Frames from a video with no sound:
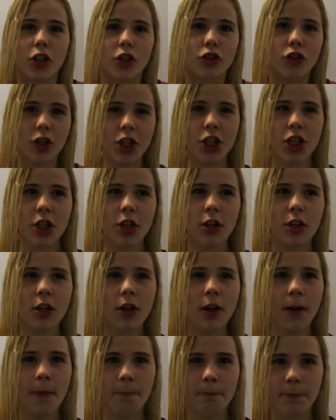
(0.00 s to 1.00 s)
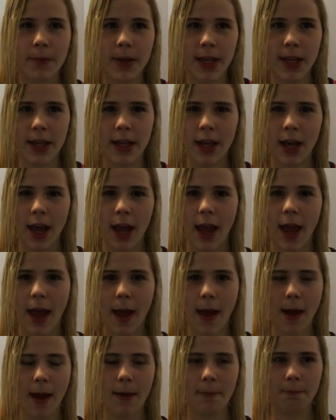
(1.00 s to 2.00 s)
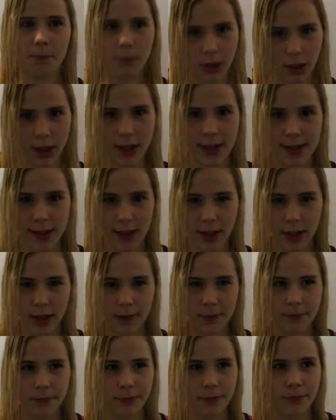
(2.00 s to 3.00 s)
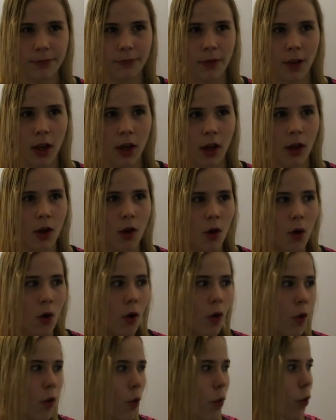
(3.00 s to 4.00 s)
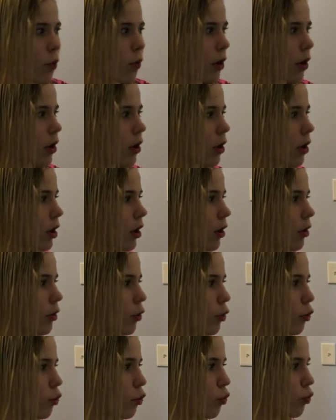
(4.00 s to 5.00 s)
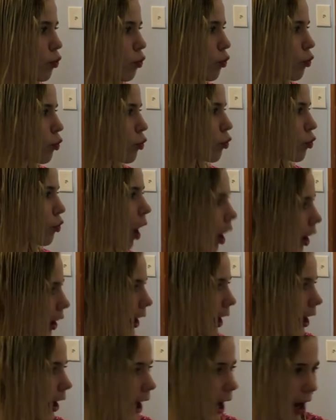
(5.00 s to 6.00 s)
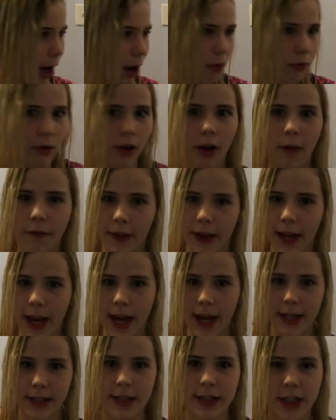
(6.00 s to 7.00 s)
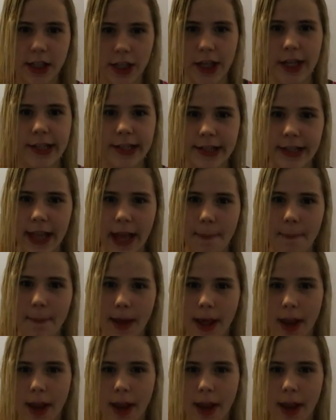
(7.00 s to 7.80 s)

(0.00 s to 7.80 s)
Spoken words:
Trisha, me, and Melissa were running out of the gate to chase them,